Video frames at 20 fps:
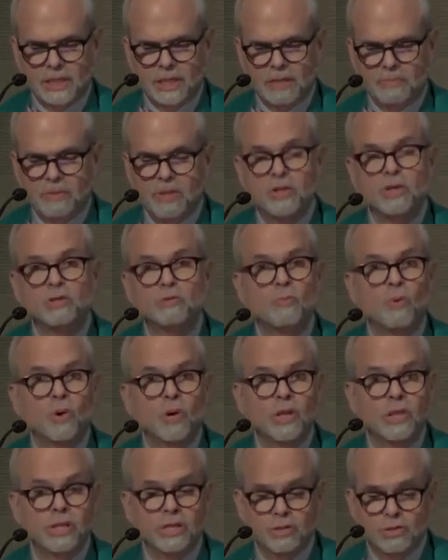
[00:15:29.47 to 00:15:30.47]
But there's more
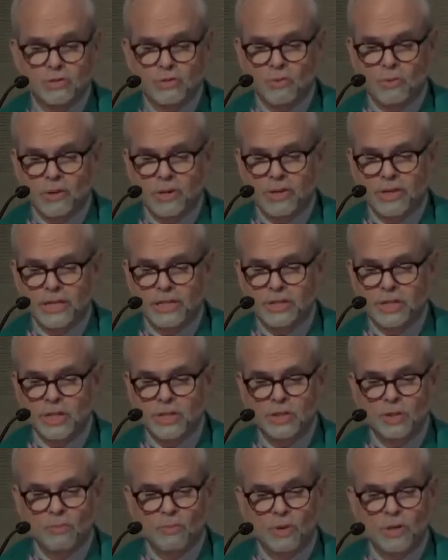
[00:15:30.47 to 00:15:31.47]
to this story than
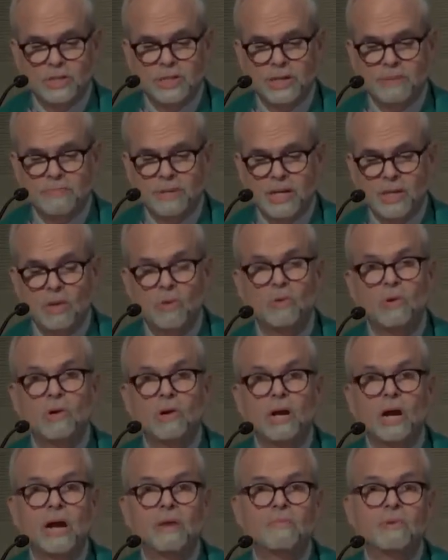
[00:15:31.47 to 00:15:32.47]
just the work done by local
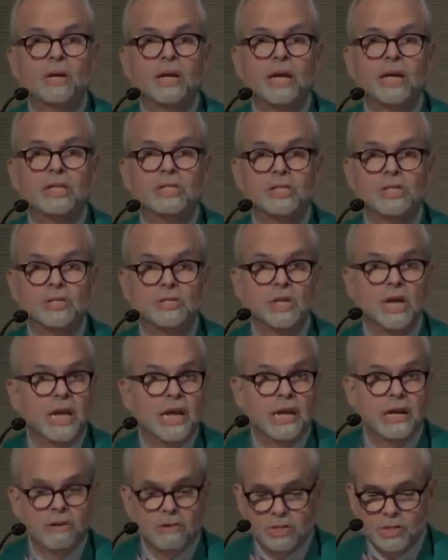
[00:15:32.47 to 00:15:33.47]
congregations
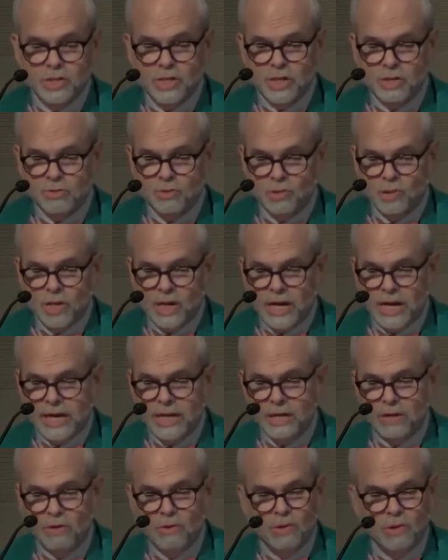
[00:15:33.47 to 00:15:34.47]
here in Central
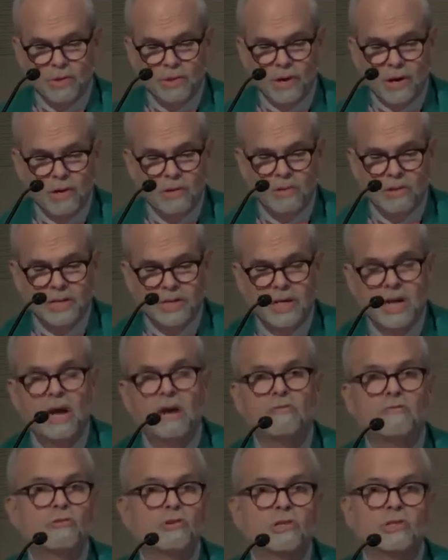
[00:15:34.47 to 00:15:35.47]
Ohio or the Heartland
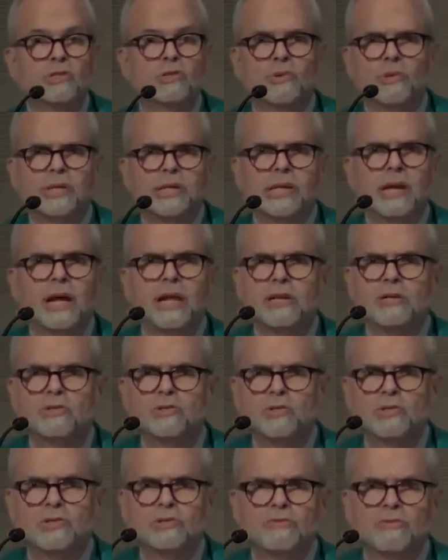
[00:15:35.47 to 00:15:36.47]
Conference or the United
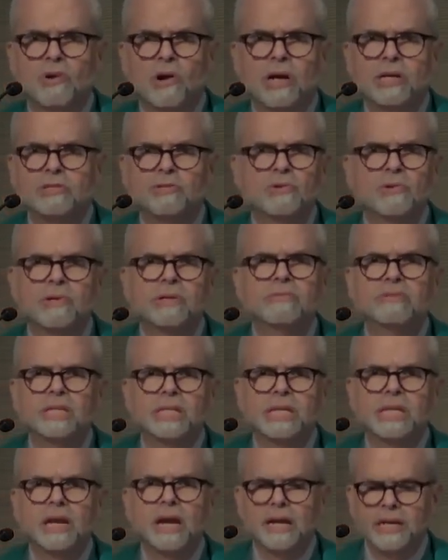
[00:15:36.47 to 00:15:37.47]
Church of Christ or even
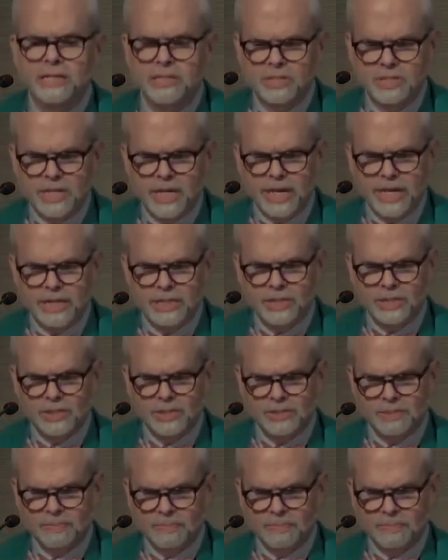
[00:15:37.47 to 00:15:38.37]
the United States.